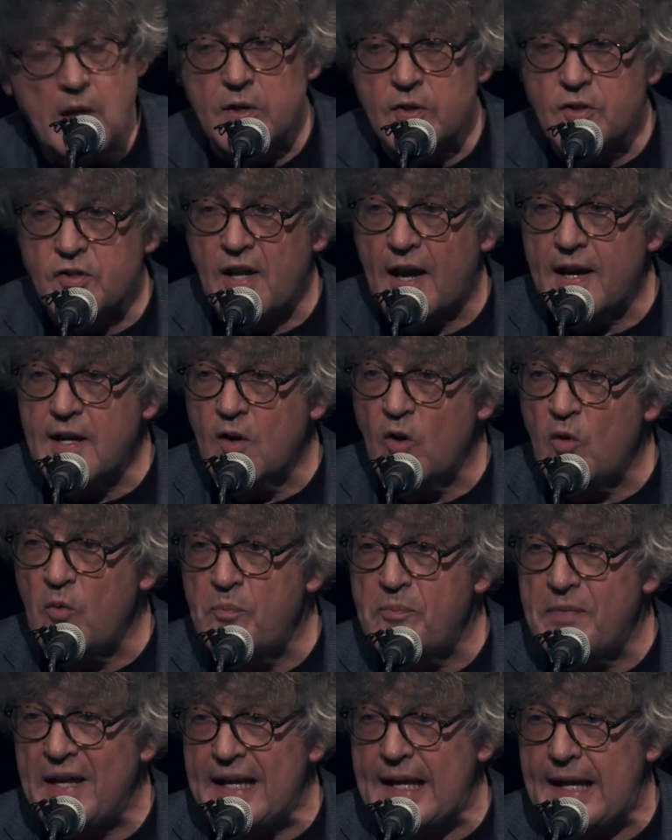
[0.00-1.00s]
Psycho
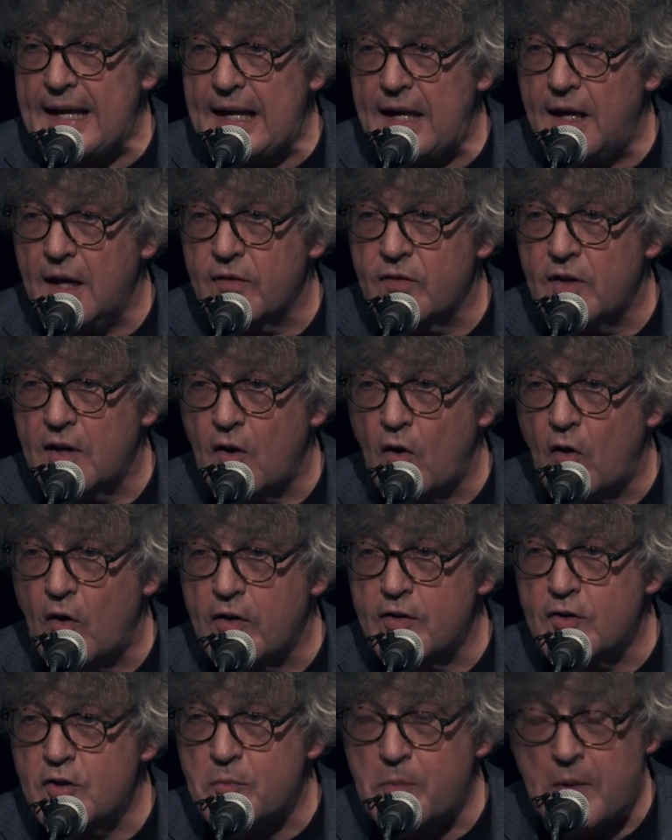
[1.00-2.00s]
Billy and the
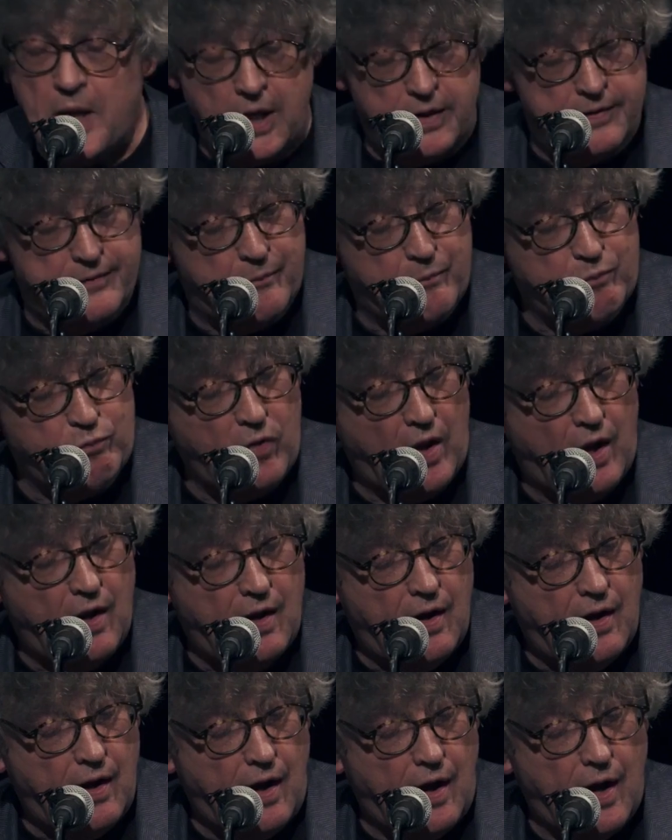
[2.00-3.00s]
Orange Men.
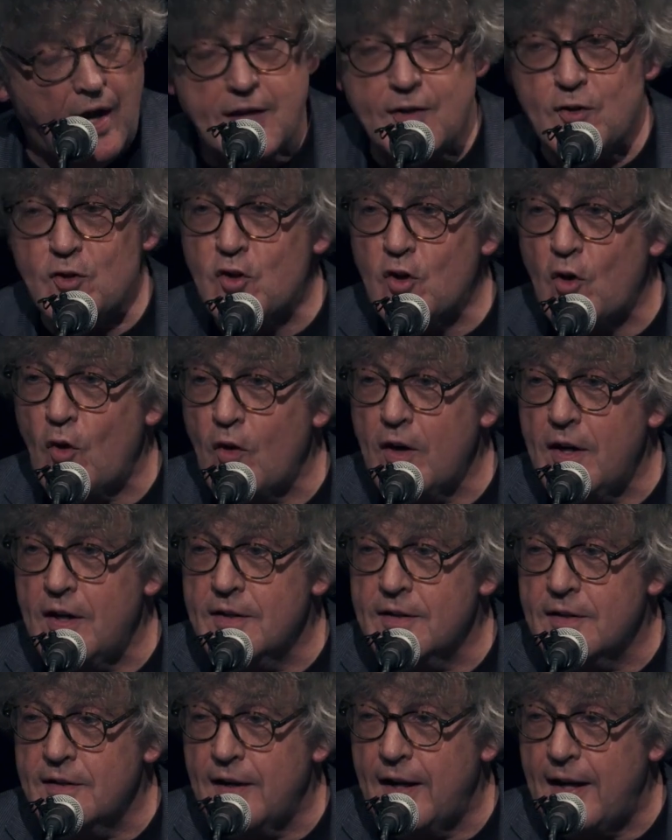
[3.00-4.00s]
I
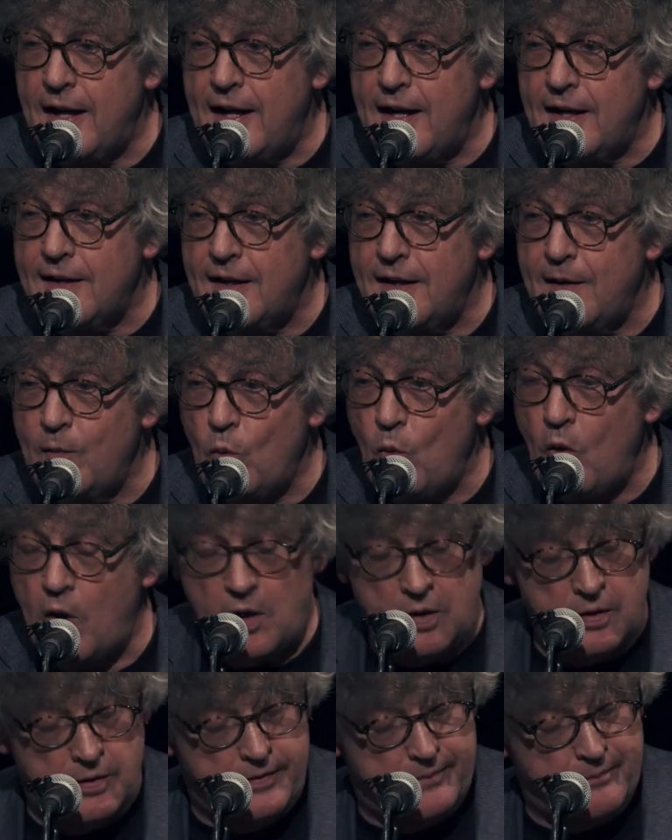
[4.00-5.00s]
joined in
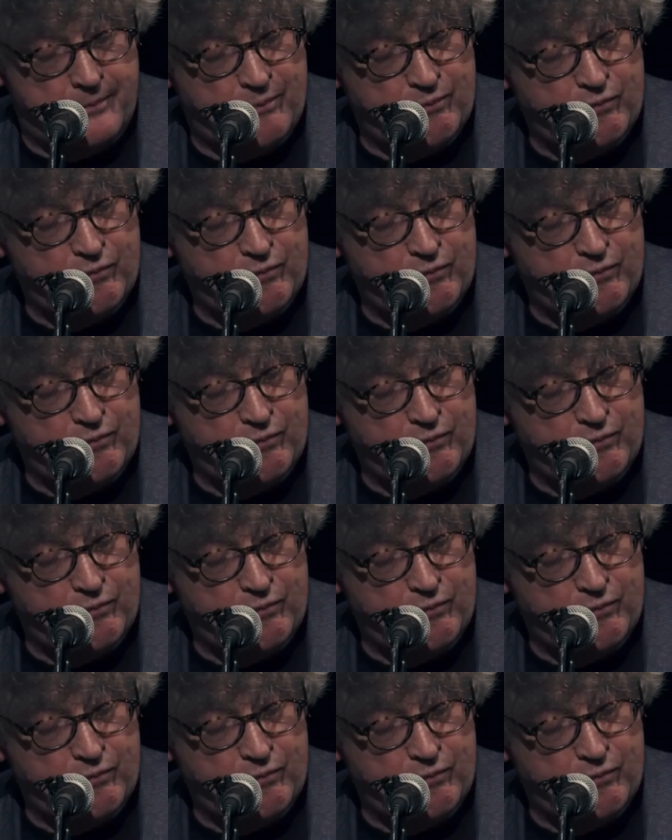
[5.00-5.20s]
81.